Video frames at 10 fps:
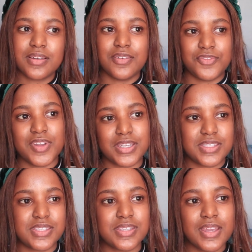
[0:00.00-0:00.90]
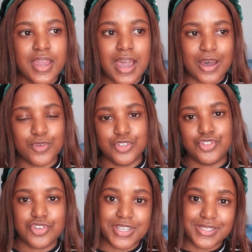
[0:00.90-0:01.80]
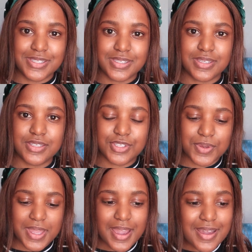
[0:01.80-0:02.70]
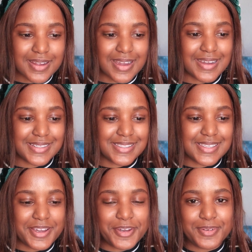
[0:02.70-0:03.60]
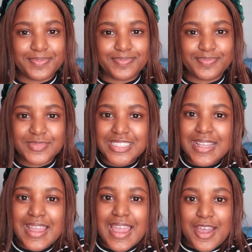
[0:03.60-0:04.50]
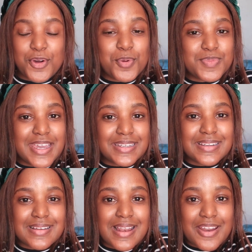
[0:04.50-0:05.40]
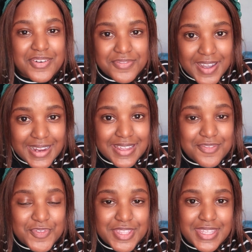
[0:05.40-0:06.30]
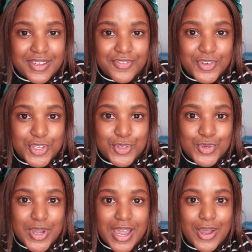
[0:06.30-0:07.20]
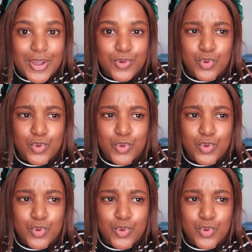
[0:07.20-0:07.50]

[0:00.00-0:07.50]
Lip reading: affect how you dress. So yeah, guys, I hope that clarified everything for you. I